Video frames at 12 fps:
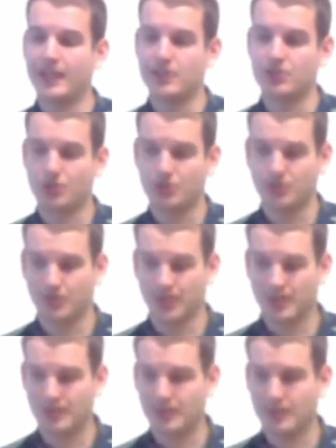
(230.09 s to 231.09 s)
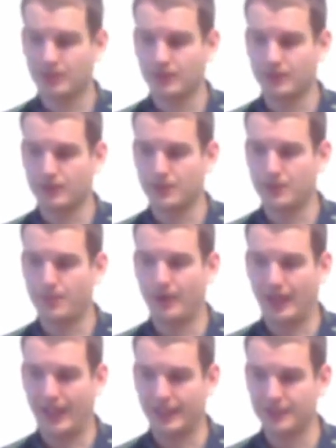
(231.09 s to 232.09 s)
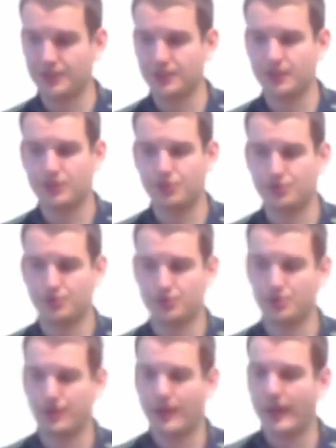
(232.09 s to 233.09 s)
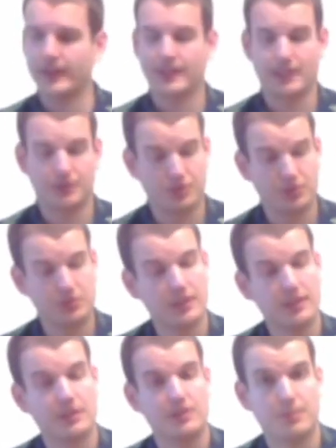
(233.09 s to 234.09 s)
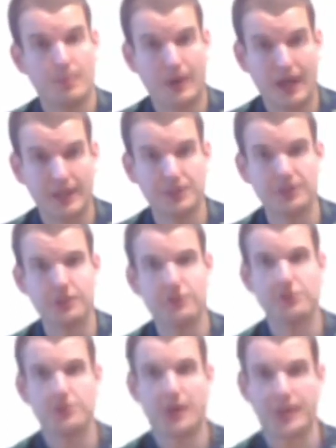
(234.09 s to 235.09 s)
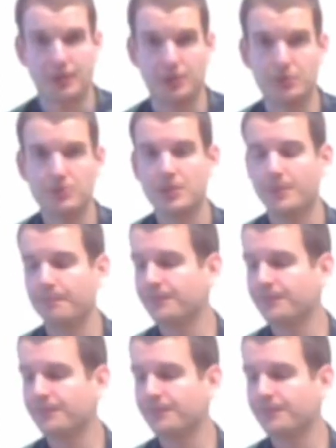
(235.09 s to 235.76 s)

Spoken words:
and connect the plus to cathode and minus to anode,